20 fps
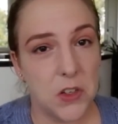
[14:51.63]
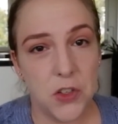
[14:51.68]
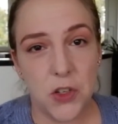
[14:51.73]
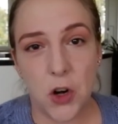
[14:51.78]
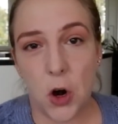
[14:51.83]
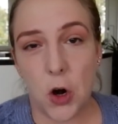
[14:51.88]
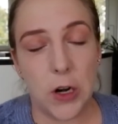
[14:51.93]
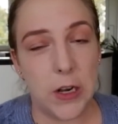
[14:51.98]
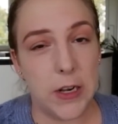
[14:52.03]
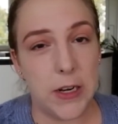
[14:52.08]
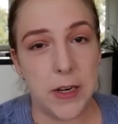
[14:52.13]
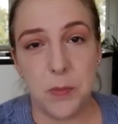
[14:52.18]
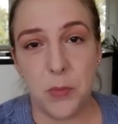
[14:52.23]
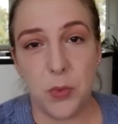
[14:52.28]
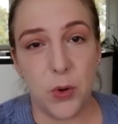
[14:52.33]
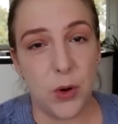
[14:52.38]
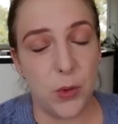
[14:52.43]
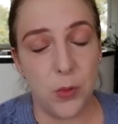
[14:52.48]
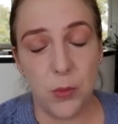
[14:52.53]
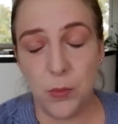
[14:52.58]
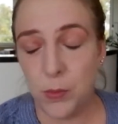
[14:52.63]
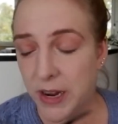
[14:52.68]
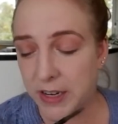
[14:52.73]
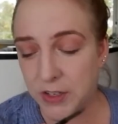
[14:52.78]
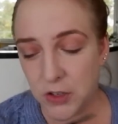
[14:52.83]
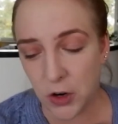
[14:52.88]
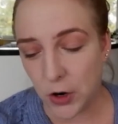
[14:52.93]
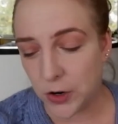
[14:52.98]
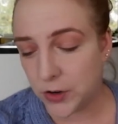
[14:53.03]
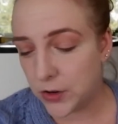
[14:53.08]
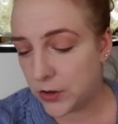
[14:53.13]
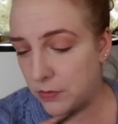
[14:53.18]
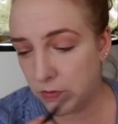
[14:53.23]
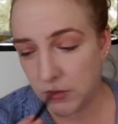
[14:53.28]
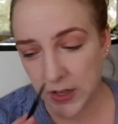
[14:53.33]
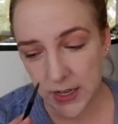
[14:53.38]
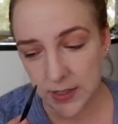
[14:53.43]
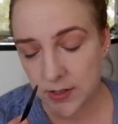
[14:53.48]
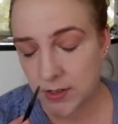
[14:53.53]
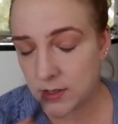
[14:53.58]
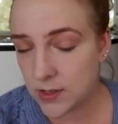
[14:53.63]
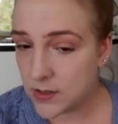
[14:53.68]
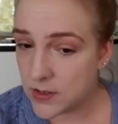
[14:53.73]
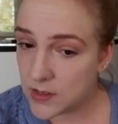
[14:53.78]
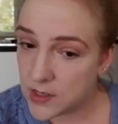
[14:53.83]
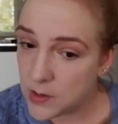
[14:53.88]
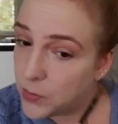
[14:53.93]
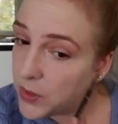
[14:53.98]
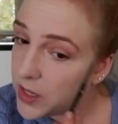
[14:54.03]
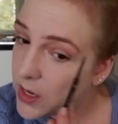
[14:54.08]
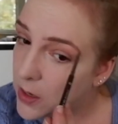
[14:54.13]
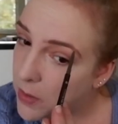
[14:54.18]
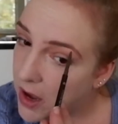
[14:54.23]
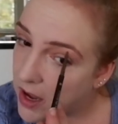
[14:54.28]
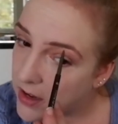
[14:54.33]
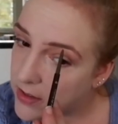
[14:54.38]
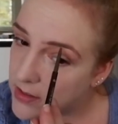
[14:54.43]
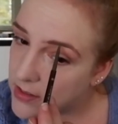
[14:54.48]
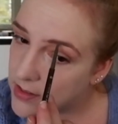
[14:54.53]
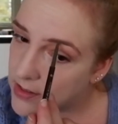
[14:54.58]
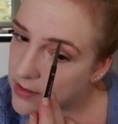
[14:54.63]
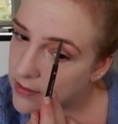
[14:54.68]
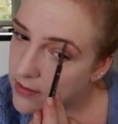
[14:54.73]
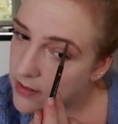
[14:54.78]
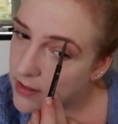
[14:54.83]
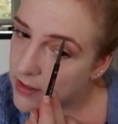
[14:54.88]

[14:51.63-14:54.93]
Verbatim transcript: Tartlet in Bloom by Tarte. It's simply the best.